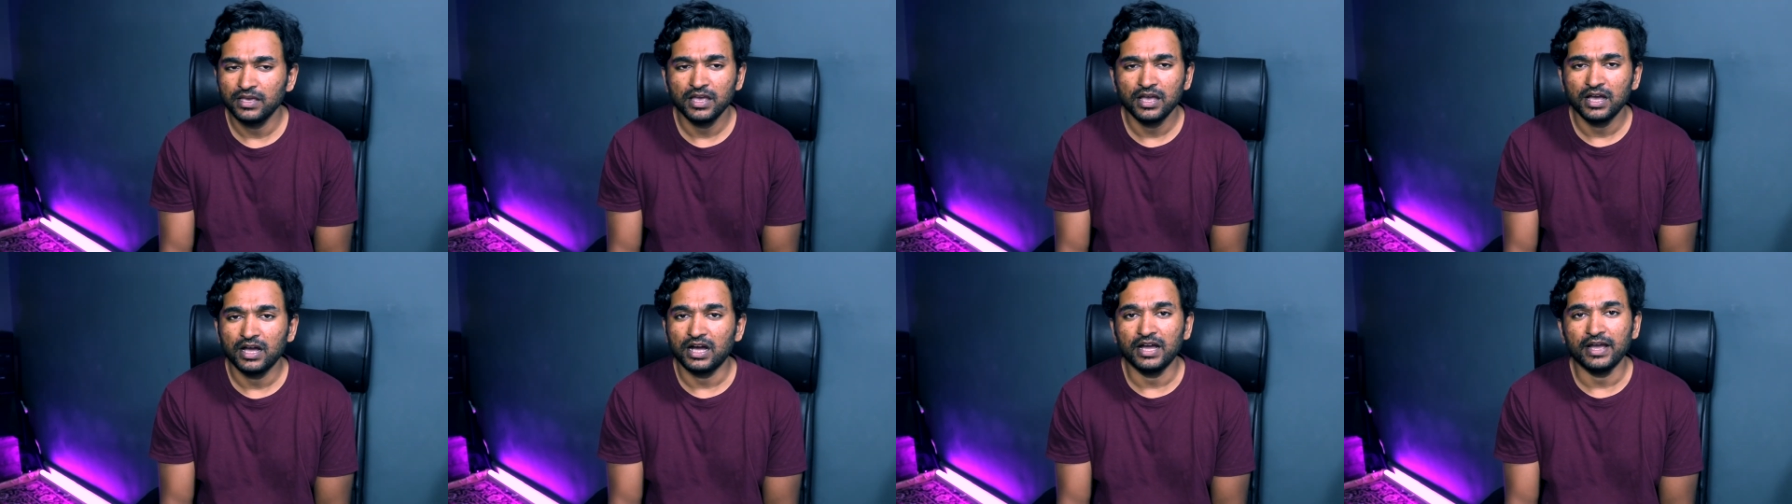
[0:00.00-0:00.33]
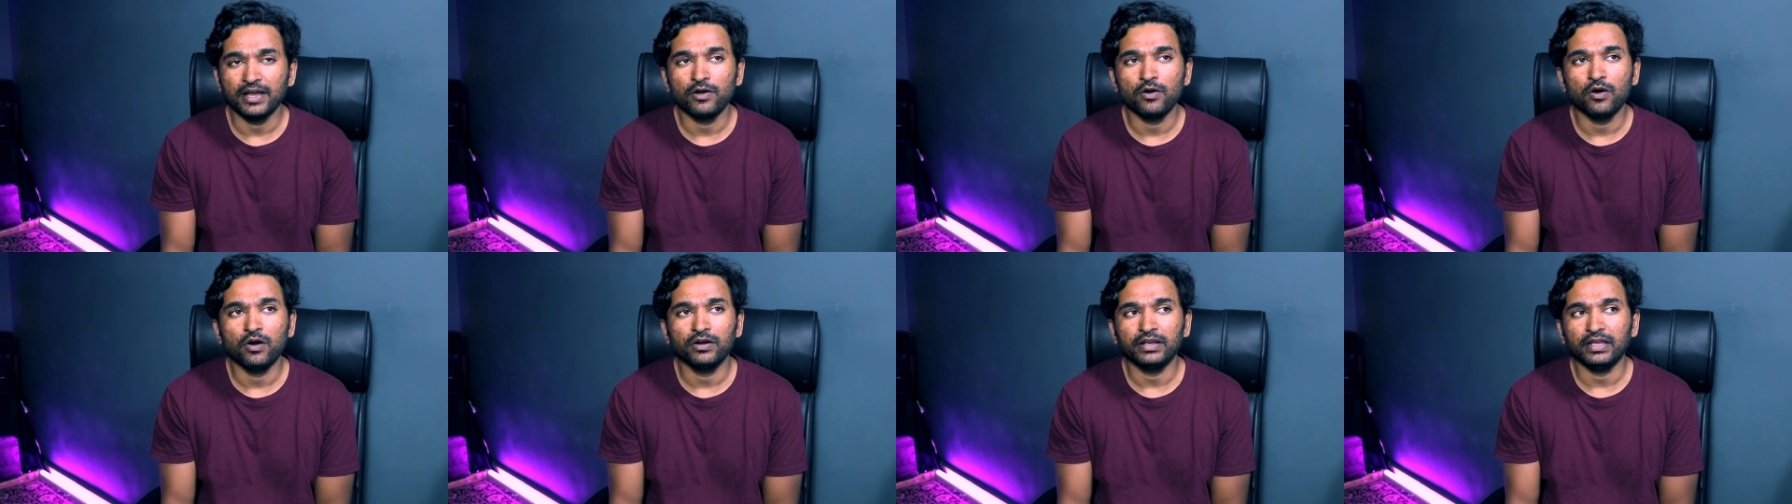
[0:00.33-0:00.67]
I
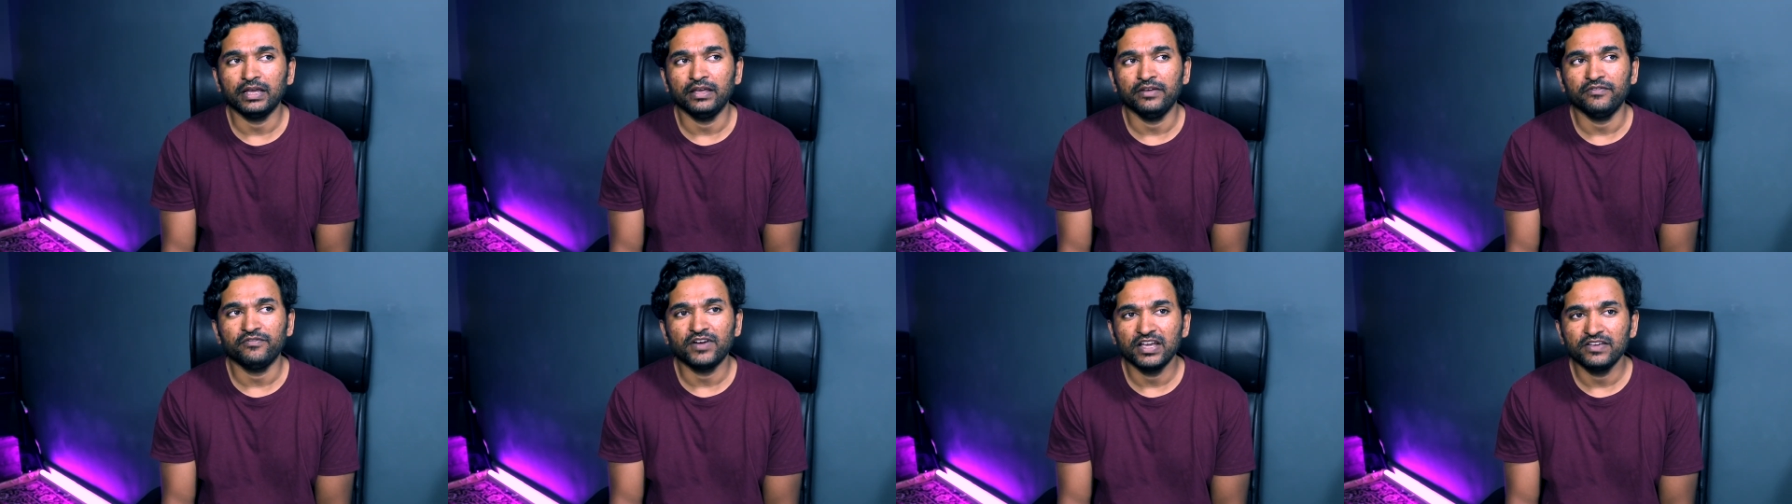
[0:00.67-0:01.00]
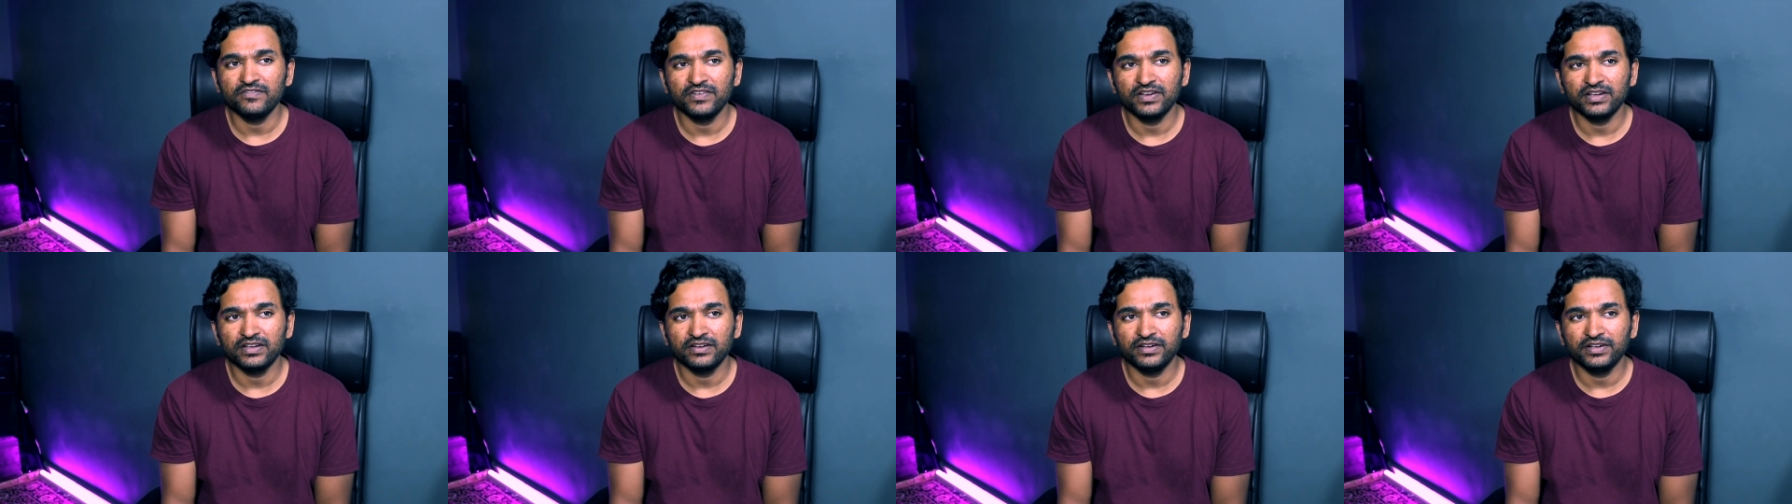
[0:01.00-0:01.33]
got a five
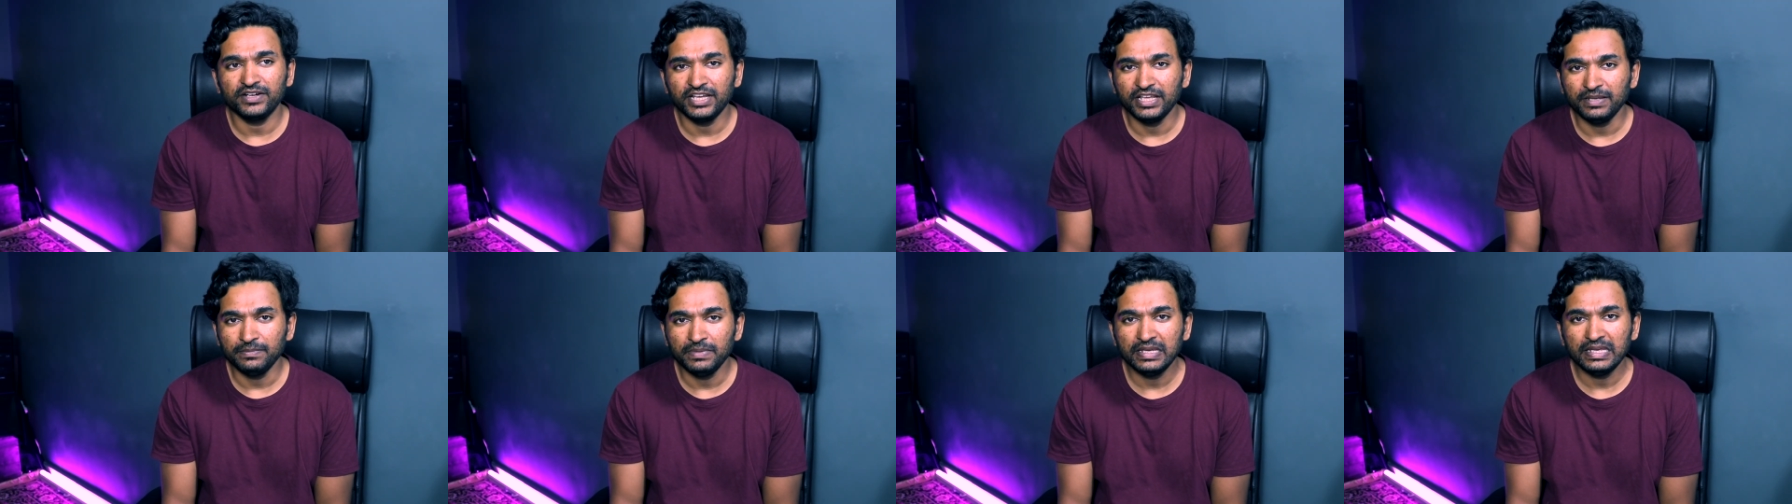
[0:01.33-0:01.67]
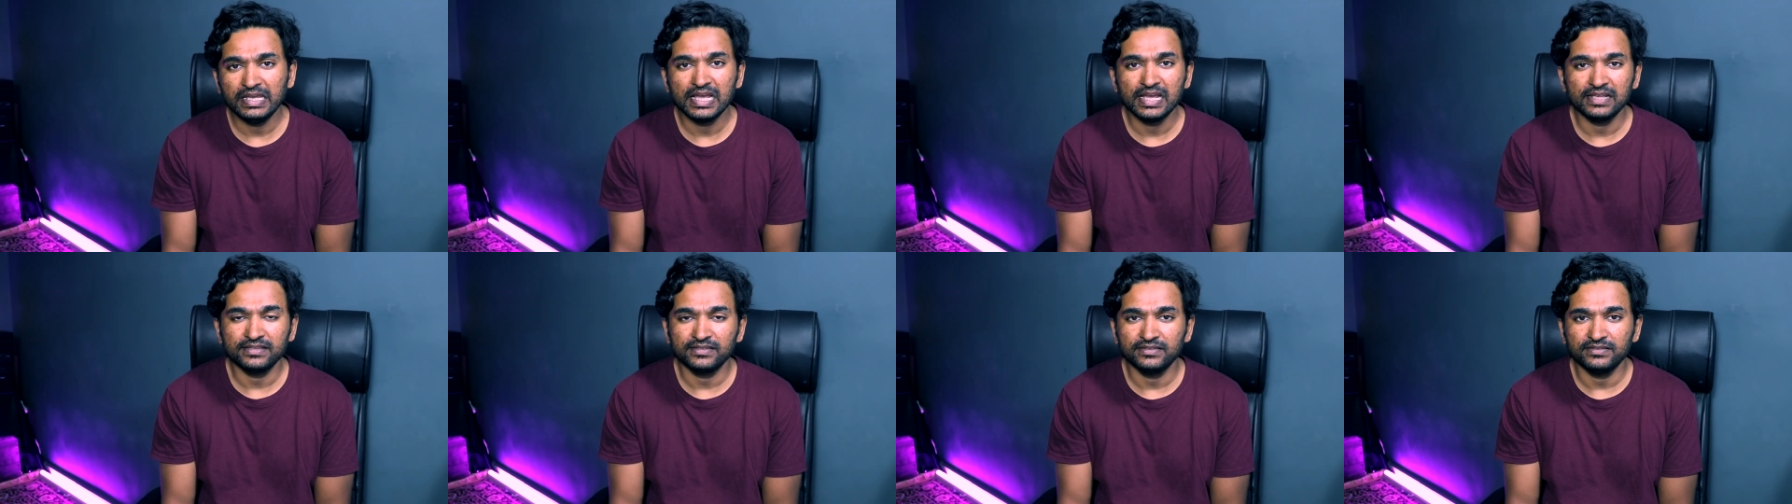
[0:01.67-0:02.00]
hundred
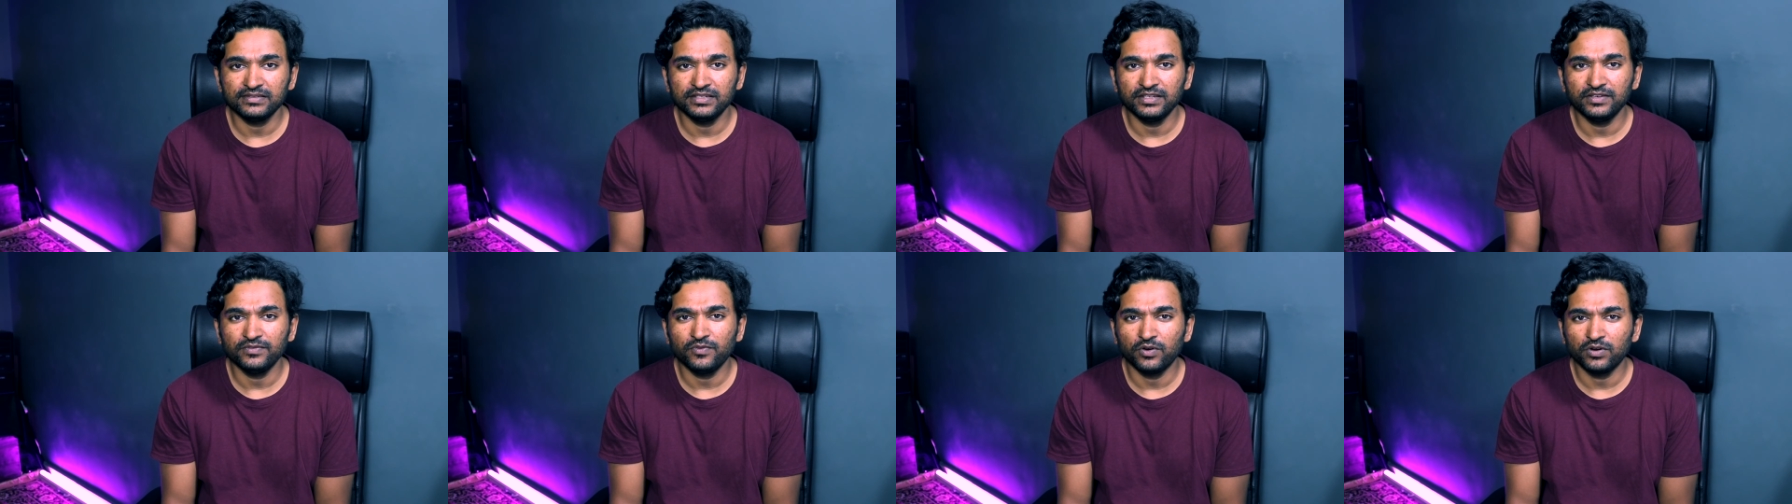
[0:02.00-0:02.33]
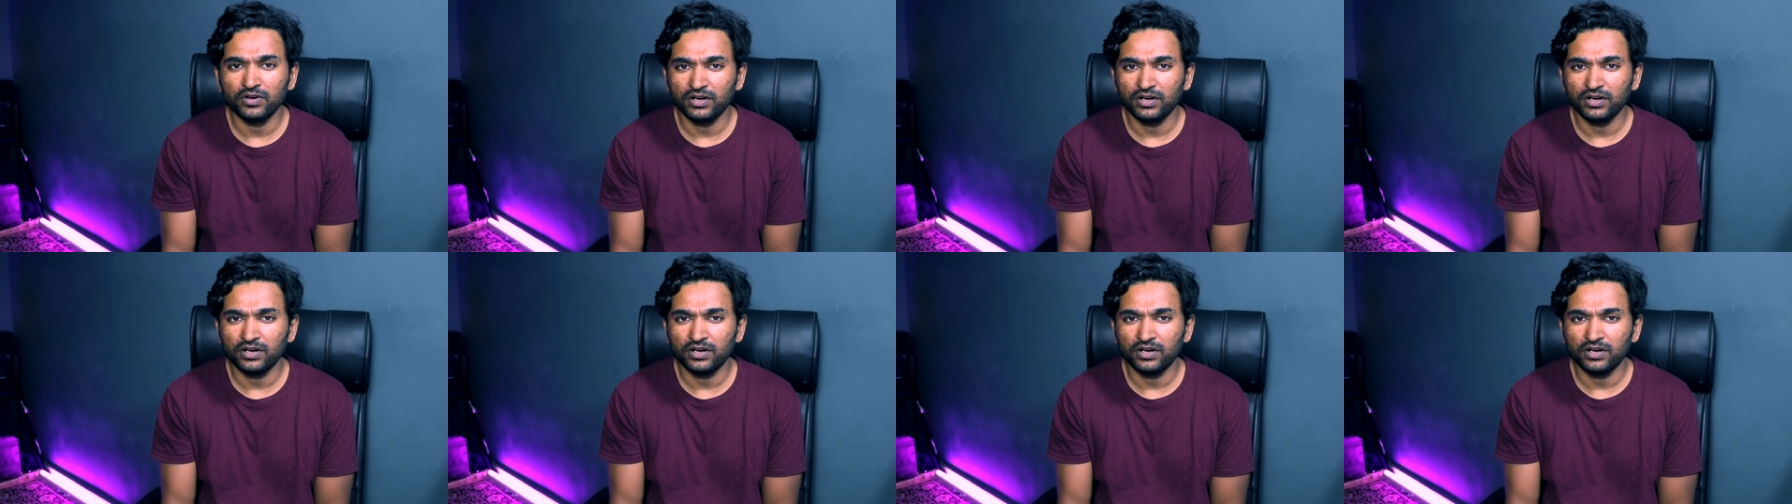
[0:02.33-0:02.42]
gigabyte S S D for